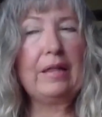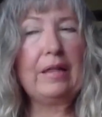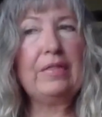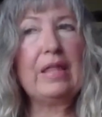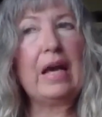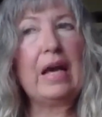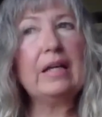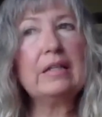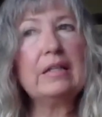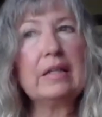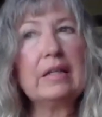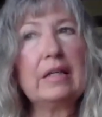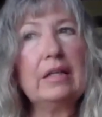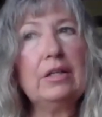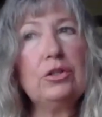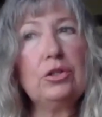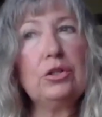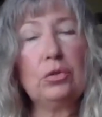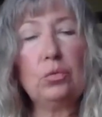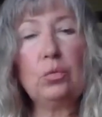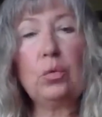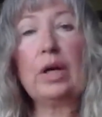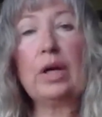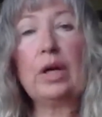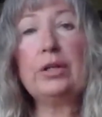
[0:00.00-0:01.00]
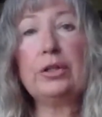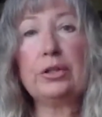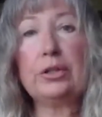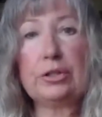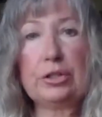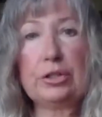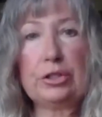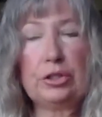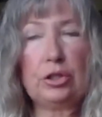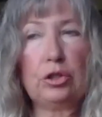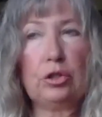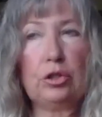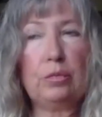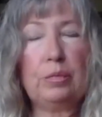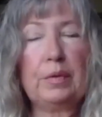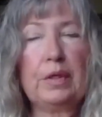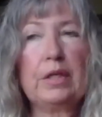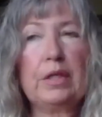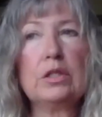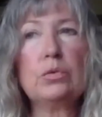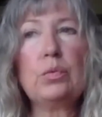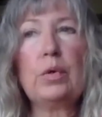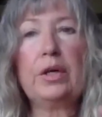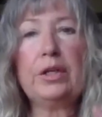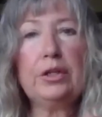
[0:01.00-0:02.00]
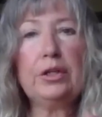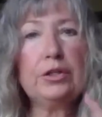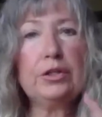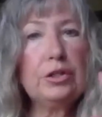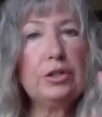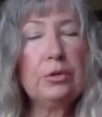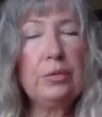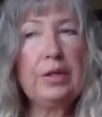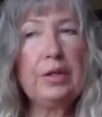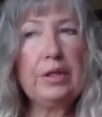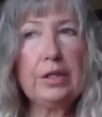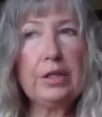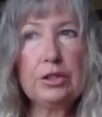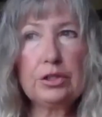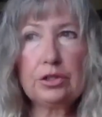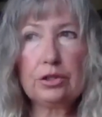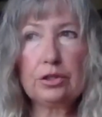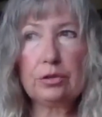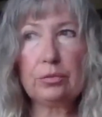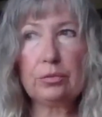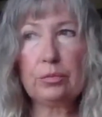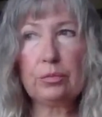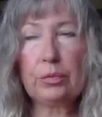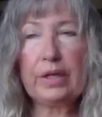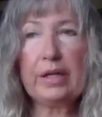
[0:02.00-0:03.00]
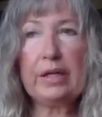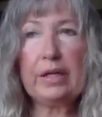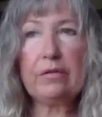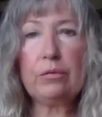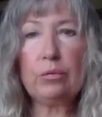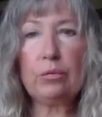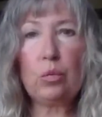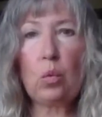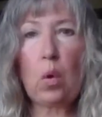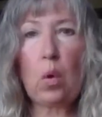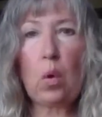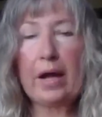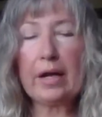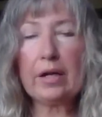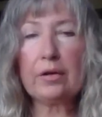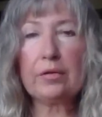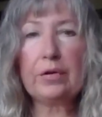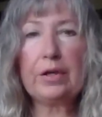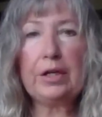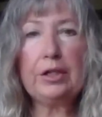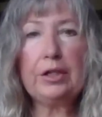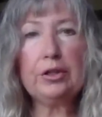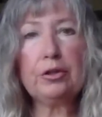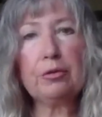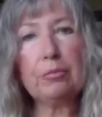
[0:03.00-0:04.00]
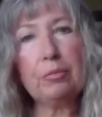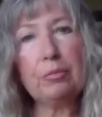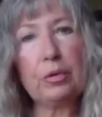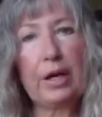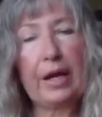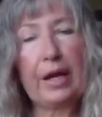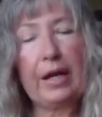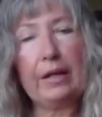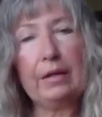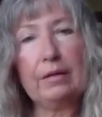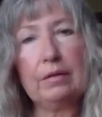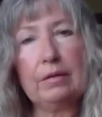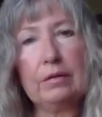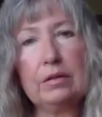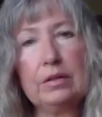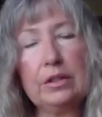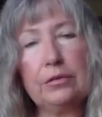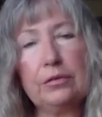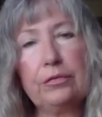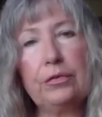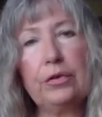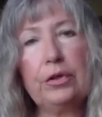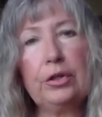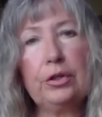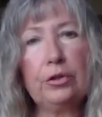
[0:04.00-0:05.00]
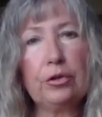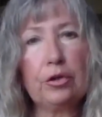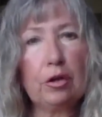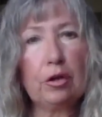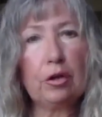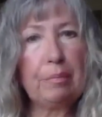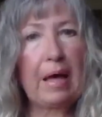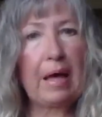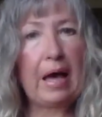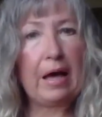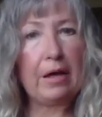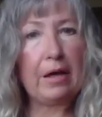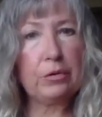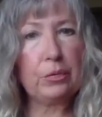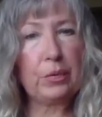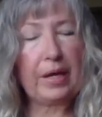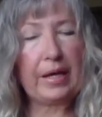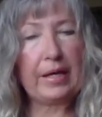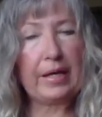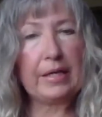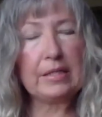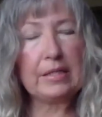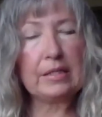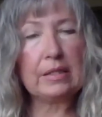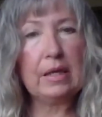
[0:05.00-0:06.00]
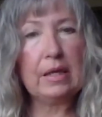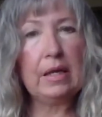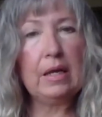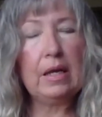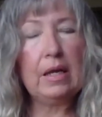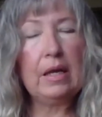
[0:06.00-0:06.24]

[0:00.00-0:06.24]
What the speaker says: that can do wonders too, because what you're doing is you're rewiring your brain, different neural pathways.